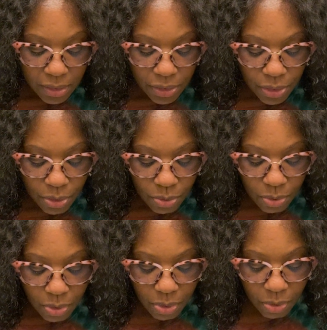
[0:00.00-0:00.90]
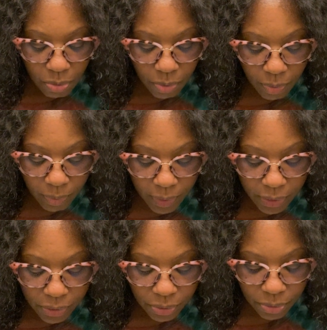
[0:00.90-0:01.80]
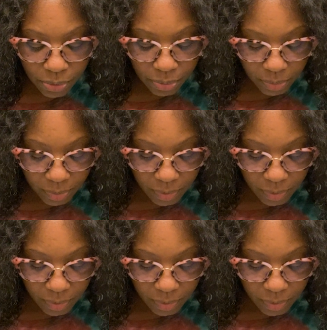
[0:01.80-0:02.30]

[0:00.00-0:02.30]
So what we want to do